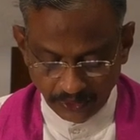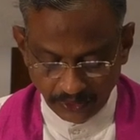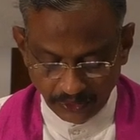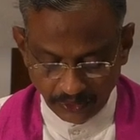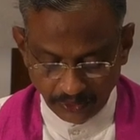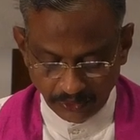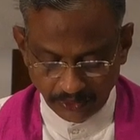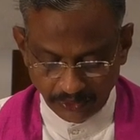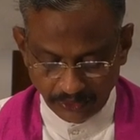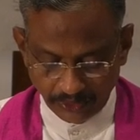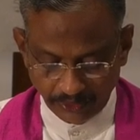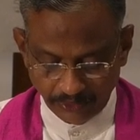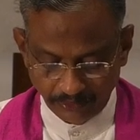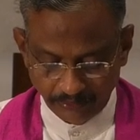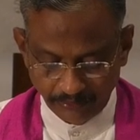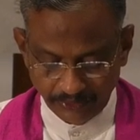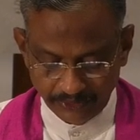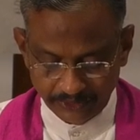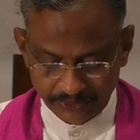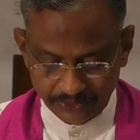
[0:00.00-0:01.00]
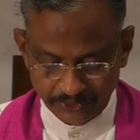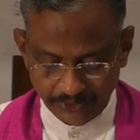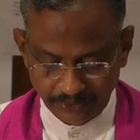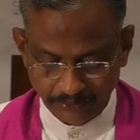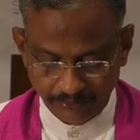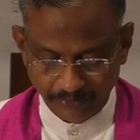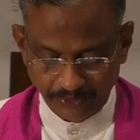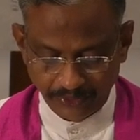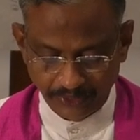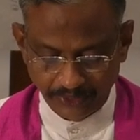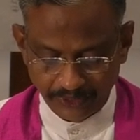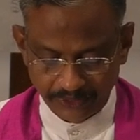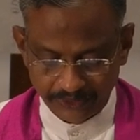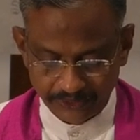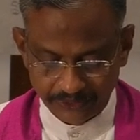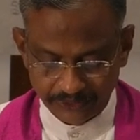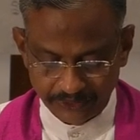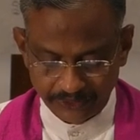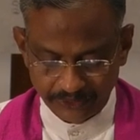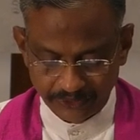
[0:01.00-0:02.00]
Lord, have mercy upon
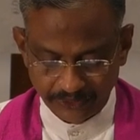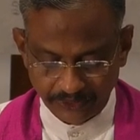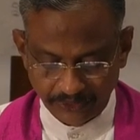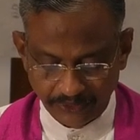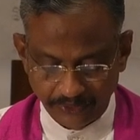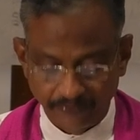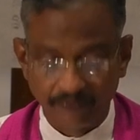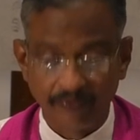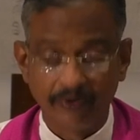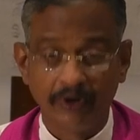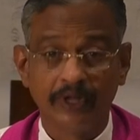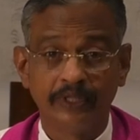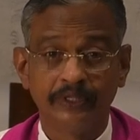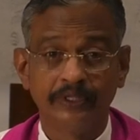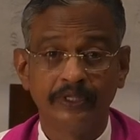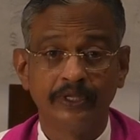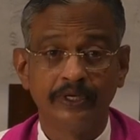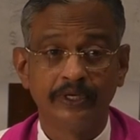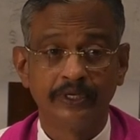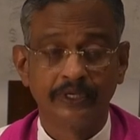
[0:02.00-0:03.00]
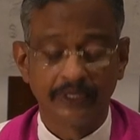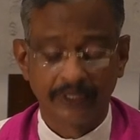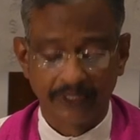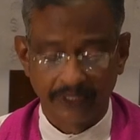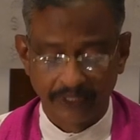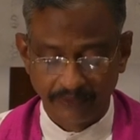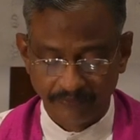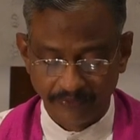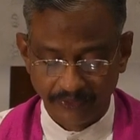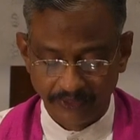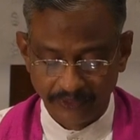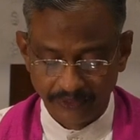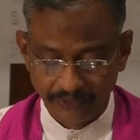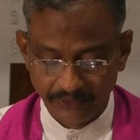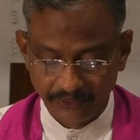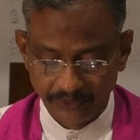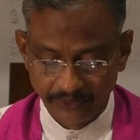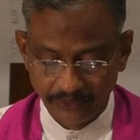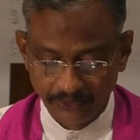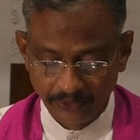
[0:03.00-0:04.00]
us. Our Father in heaven,
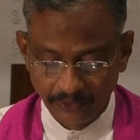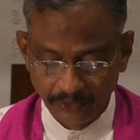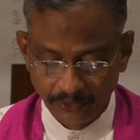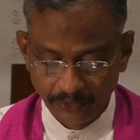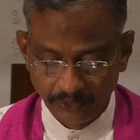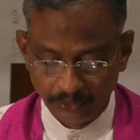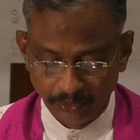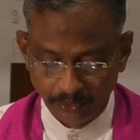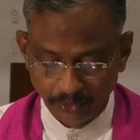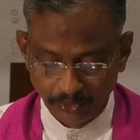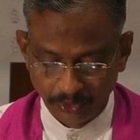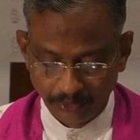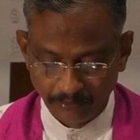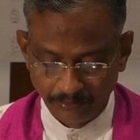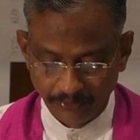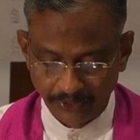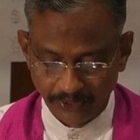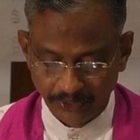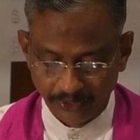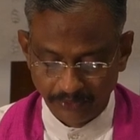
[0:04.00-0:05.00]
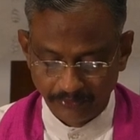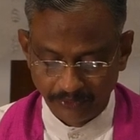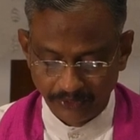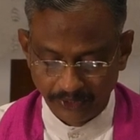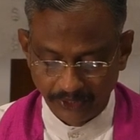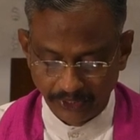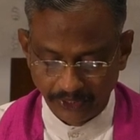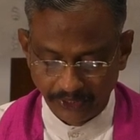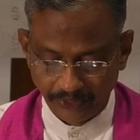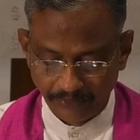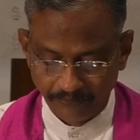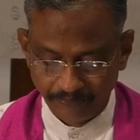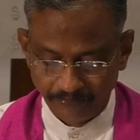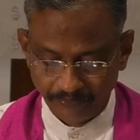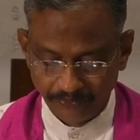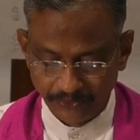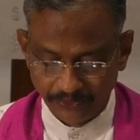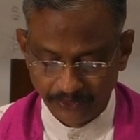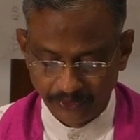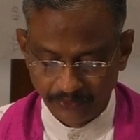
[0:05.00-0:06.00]
holy be your name.
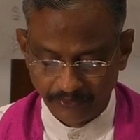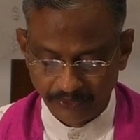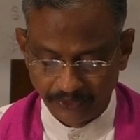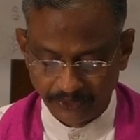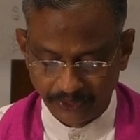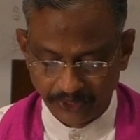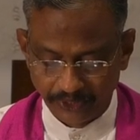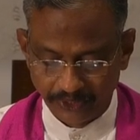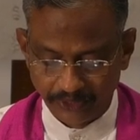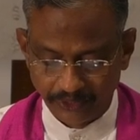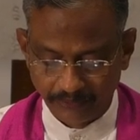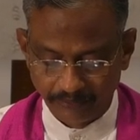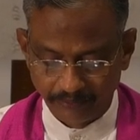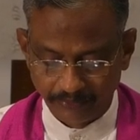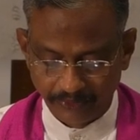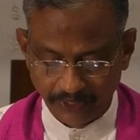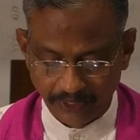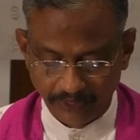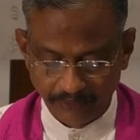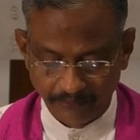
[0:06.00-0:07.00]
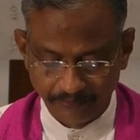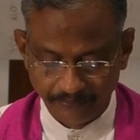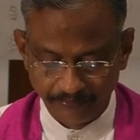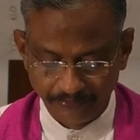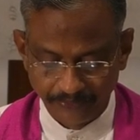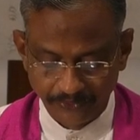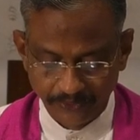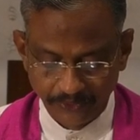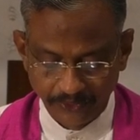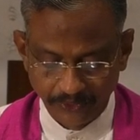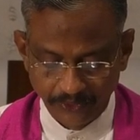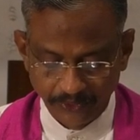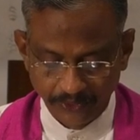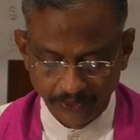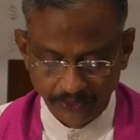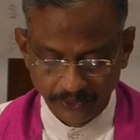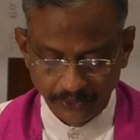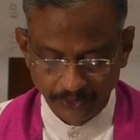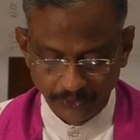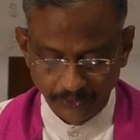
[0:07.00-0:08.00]
Your kingdom come.
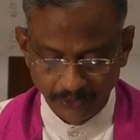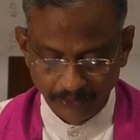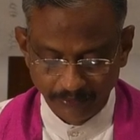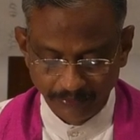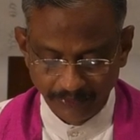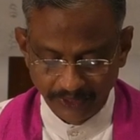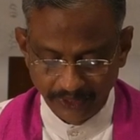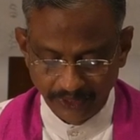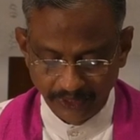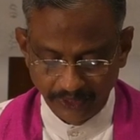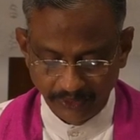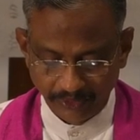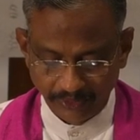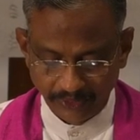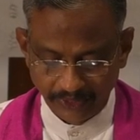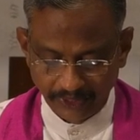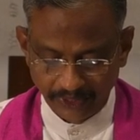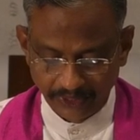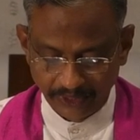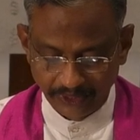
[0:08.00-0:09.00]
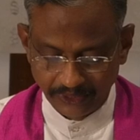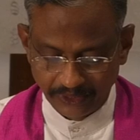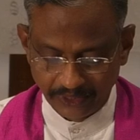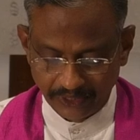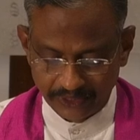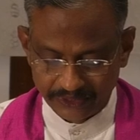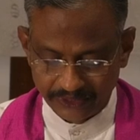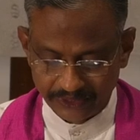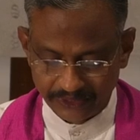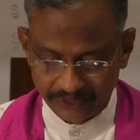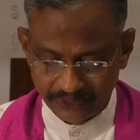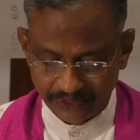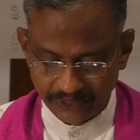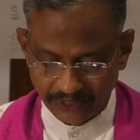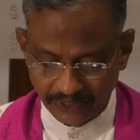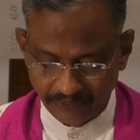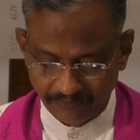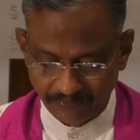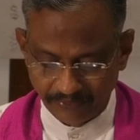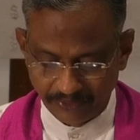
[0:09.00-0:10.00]
You will be done on earth as it is in
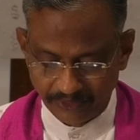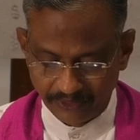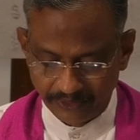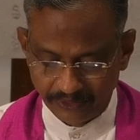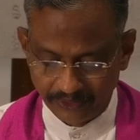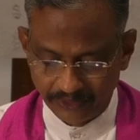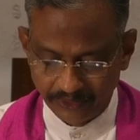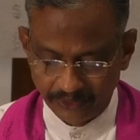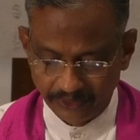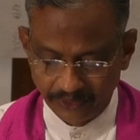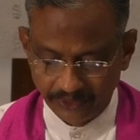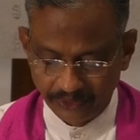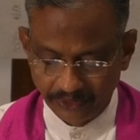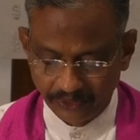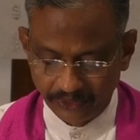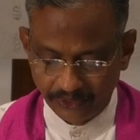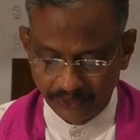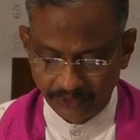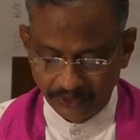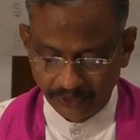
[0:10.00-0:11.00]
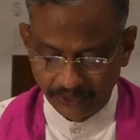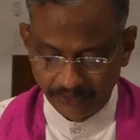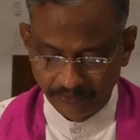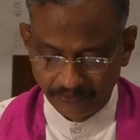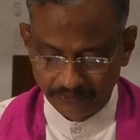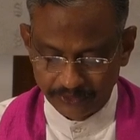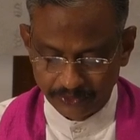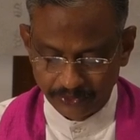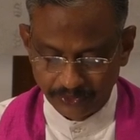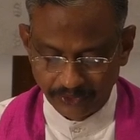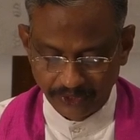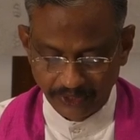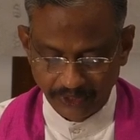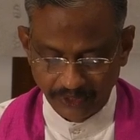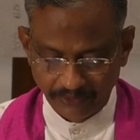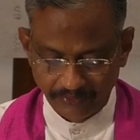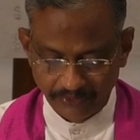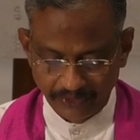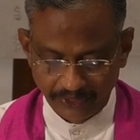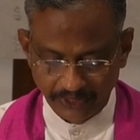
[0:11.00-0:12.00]
heaven. Give us
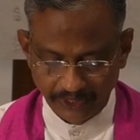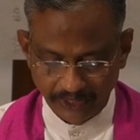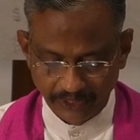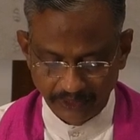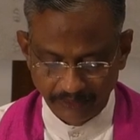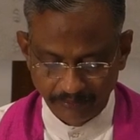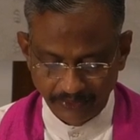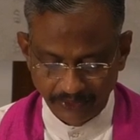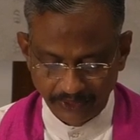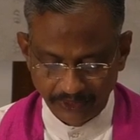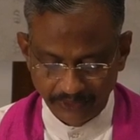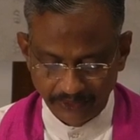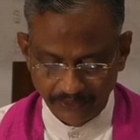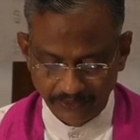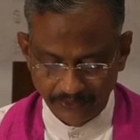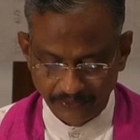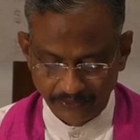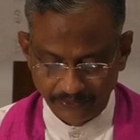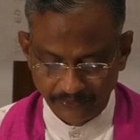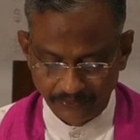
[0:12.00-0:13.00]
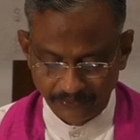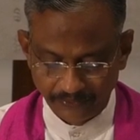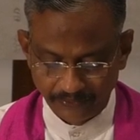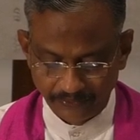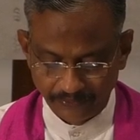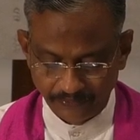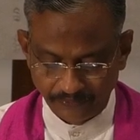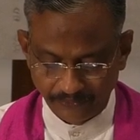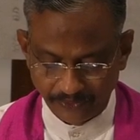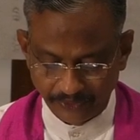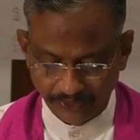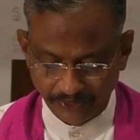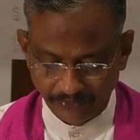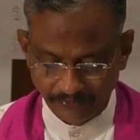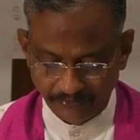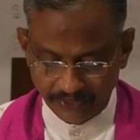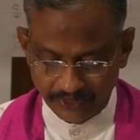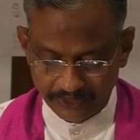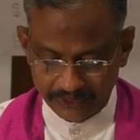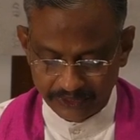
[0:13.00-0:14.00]
today our daily bread
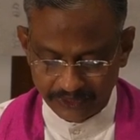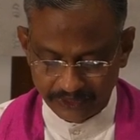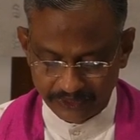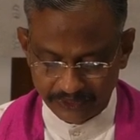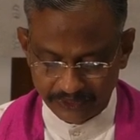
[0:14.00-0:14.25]
Forgive us our